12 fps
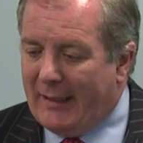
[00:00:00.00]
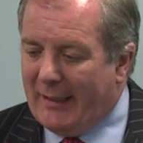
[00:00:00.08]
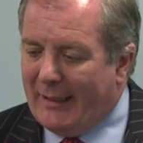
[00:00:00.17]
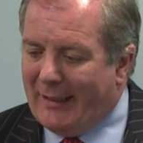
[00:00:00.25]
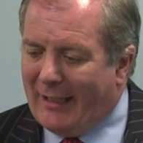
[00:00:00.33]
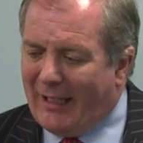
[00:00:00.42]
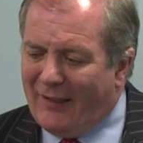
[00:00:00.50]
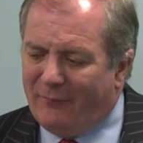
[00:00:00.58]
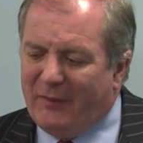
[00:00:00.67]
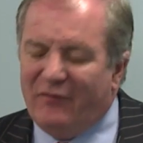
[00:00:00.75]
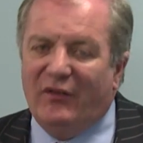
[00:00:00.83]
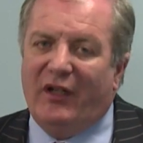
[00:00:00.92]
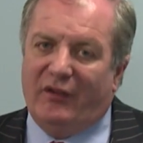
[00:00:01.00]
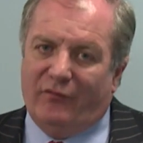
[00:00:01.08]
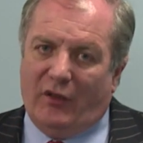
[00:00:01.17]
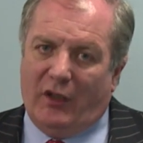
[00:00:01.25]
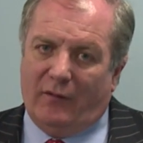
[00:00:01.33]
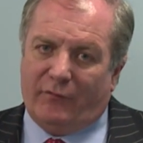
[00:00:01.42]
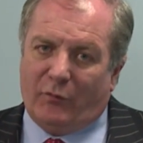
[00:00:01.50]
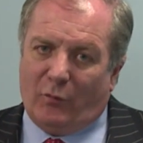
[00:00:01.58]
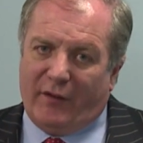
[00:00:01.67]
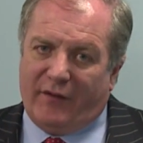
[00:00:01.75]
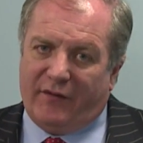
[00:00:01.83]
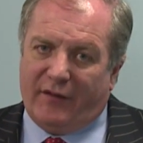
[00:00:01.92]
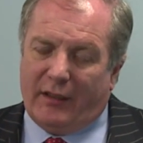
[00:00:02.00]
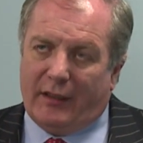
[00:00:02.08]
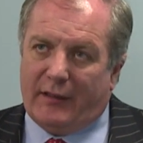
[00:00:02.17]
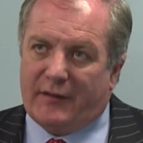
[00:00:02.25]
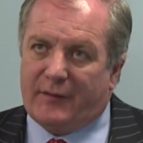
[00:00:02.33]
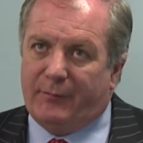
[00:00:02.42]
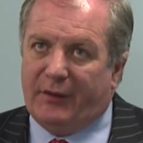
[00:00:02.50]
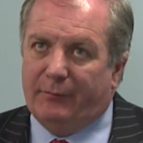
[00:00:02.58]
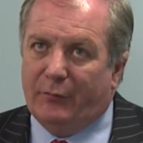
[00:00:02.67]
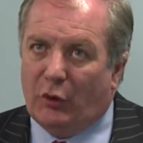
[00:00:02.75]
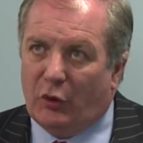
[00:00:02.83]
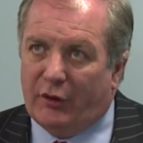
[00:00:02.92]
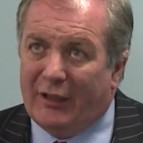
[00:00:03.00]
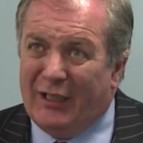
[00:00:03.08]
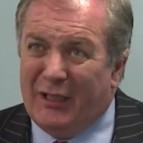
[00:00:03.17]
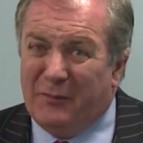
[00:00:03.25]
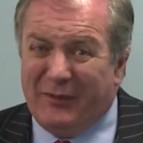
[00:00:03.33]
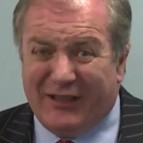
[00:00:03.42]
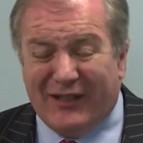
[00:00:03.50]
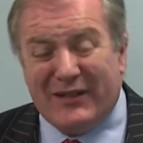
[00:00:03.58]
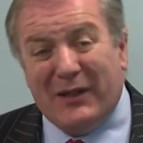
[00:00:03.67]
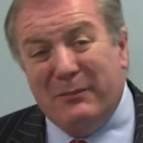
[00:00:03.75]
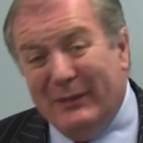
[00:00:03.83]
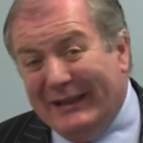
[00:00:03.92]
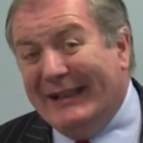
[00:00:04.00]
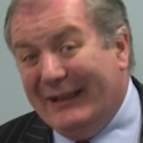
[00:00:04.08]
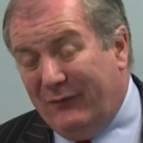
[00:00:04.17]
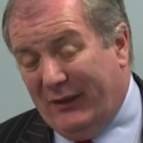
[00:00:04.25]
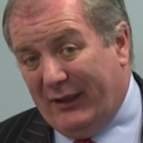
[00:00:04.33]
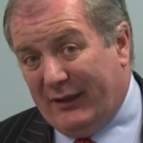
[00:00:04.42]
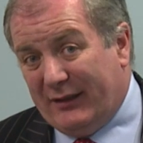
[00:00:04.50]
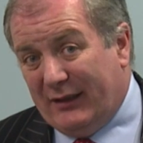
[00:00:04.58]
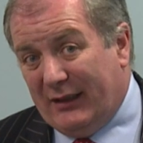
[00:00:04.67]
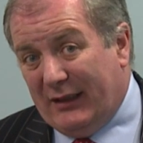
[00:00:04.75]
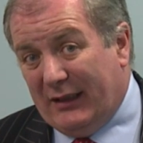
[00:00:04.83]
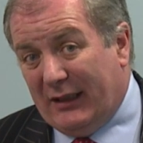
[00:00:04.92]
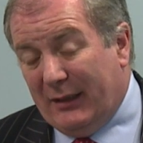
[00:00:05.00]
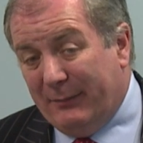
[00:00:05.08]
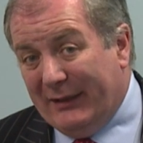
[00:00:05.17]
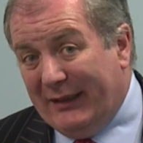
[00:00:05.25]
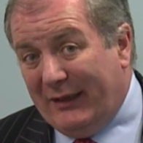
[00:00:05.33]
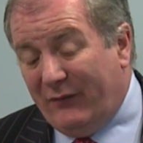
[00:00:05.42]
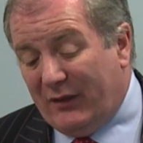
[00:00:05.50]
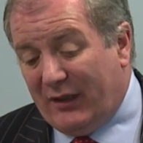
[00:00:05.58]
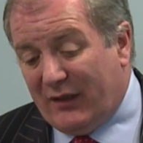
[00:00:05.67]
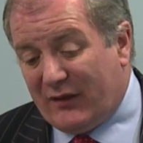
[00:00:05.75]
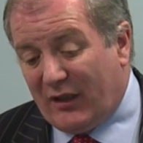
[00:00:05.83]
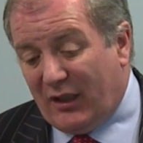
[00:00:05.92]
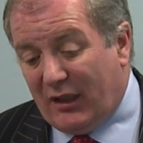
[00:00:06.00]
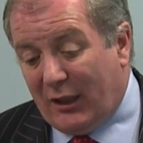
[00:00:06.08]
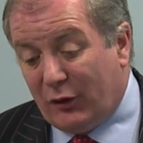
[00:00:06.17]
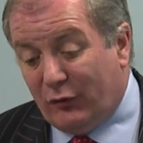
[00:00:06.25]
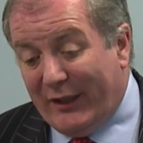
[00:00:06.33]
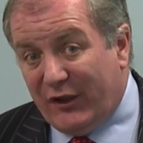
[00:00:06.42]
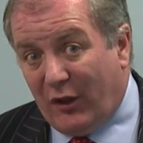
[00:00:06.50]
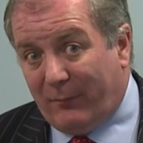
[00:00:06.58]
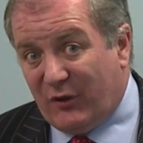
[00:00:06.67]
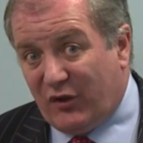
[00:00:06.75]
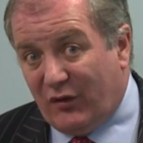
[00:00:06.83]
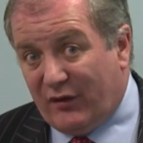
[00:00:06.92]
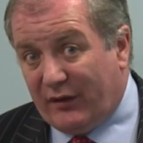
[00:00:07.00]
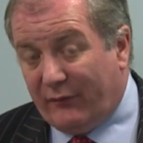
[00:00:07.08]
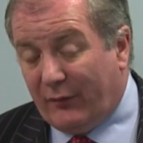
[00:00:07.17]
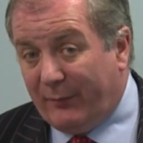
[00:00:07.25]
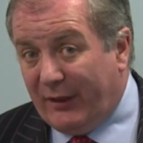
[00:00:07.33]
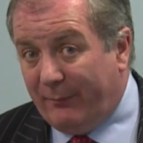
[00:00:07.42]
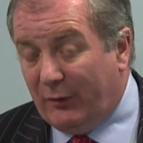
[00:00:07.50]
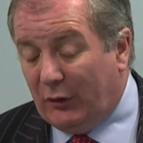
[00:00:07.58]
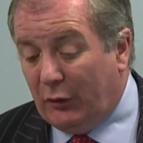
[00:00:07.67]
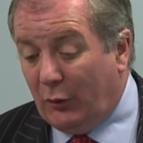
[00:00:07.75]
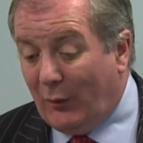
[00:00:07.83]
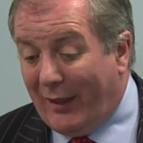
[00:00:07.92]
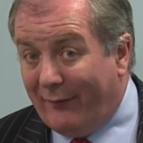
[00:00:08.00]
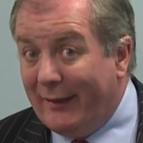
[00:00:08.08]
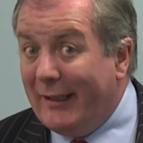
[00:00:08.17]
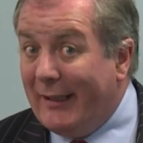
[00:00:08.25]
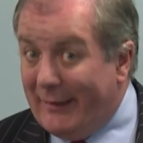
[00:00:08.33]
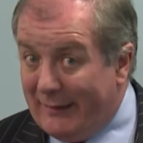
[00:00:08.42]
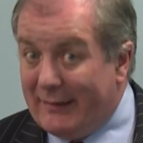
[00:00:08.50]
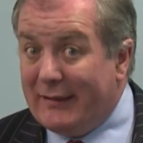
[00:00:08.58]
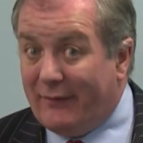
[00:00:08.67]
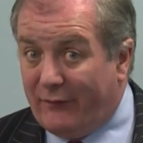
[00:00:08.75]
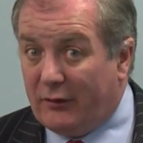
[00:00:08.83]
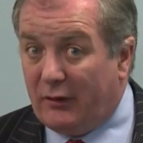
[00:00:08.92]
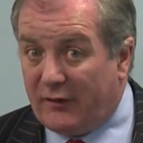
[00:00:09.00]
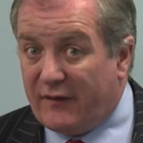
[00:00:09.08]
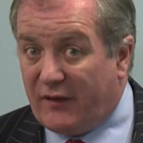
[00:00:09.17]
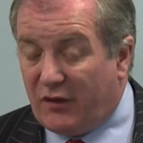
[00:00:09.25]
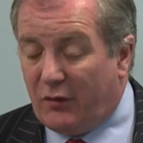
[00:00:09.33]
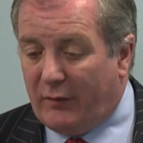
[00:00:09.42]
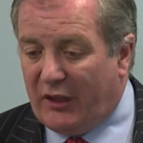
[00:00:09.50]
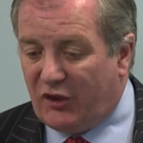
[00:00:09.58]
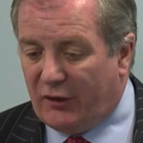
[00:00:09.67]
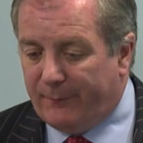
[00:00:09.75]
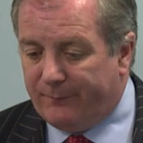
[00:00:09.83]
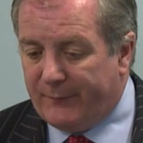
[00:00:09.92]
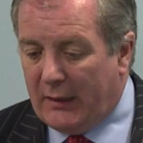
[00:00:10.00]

I've been very involved with Springboard because I believe in it. I believe it is a great opportunity for people who are in a difficult situation.